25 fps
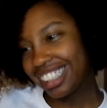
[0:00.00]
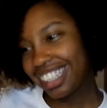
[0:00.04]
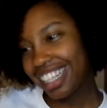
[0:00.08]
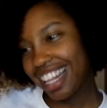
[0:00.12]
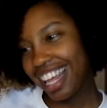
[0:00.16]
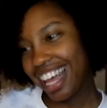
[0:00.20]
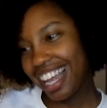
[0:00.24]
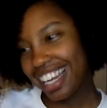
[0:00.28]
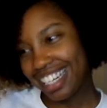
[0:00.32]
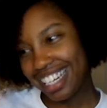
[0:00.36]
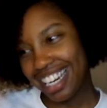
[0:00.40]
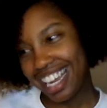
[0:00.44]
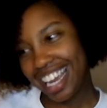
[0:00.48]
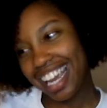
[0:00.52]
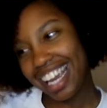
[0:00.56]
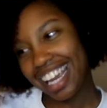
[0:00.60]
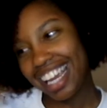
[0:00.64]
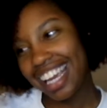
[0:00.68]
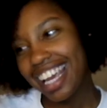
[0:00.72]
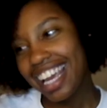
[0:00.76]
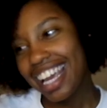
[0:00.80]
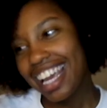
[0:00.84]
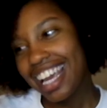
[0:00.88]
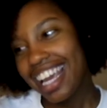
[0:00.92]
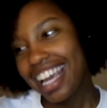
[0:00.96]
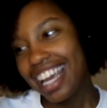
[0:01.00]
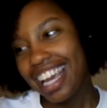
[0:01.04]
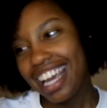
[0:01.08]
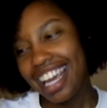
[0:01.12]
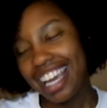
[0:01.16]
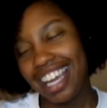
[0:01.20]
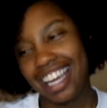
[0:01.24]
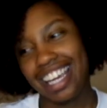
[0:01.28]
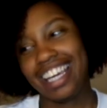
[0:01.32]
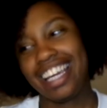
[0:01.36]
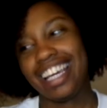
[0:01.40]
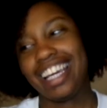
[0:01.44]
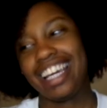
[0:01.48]
that day,
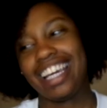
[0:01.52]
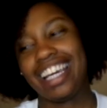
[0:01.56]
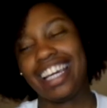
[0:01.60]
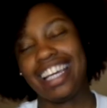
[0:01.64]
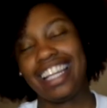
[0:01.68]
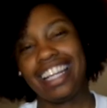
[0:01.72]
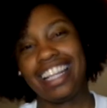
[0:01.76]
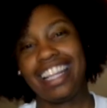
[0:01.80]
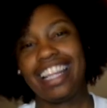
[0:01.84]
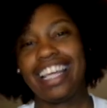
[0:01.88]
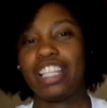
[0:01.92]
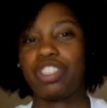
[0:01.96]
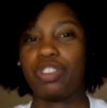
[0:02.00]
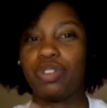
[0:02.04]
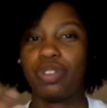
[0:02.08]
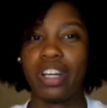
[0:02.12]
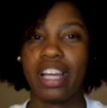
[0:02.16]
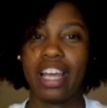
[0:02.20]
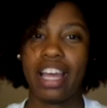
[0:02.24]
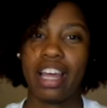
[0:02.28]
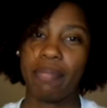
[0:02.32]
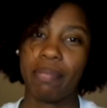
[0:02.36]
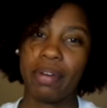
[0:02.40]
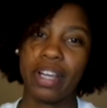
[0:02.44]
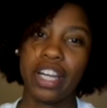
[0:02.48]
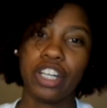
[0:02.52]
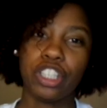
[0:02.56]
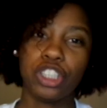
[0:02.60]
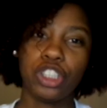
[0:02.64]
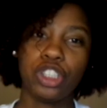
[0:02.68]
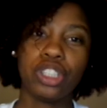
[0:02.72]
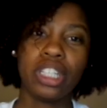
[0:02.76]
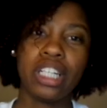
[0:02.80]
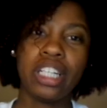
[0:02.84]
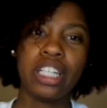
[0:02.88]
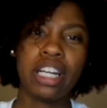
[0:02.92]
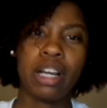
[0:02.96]
and that's when I had my hair straightened.